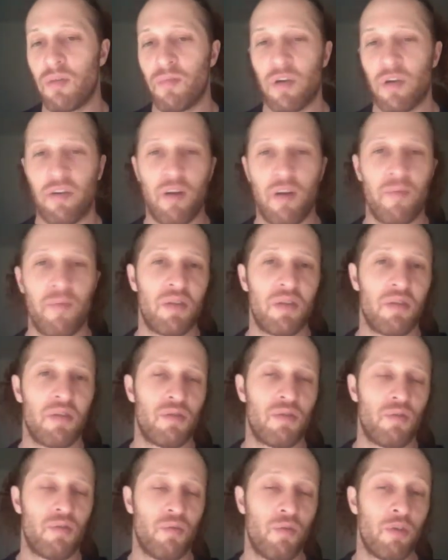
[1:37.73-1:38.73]
My
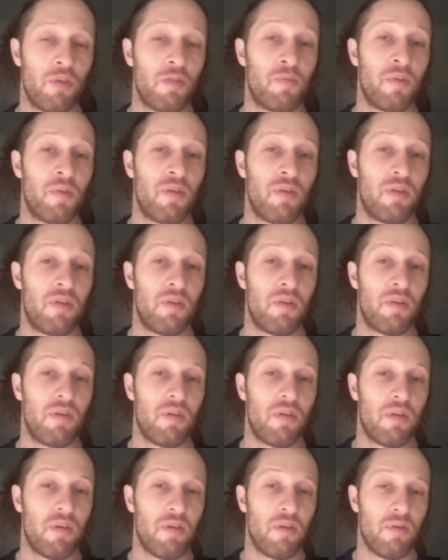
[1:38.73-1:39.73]
grandmother's always been
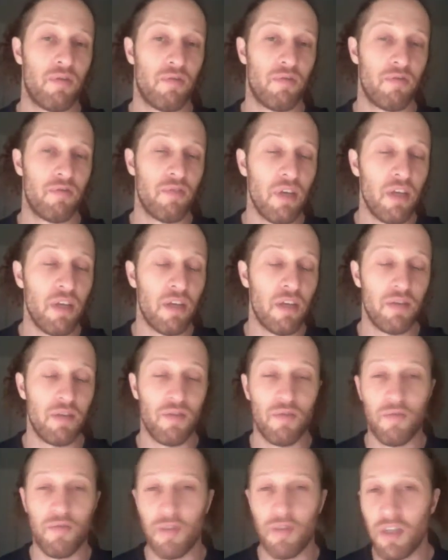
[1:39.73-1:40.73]
really
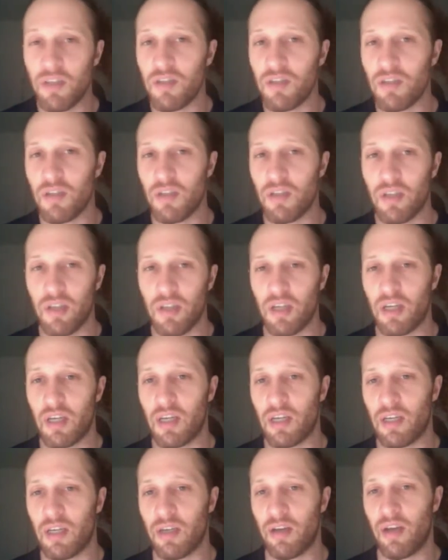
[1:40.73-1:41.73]
fit
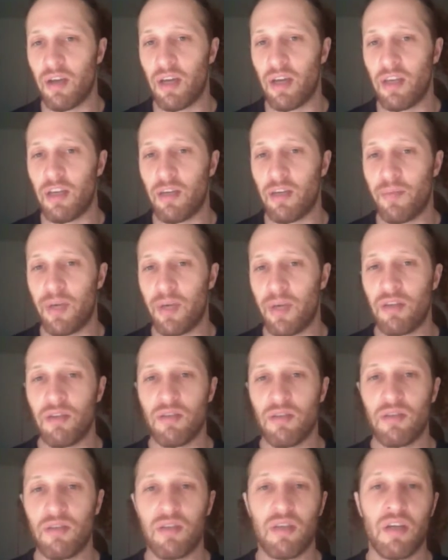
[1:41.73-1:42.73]
and
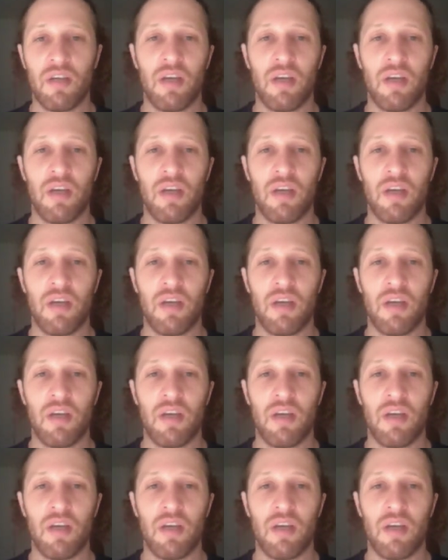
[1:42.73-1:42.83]
independent,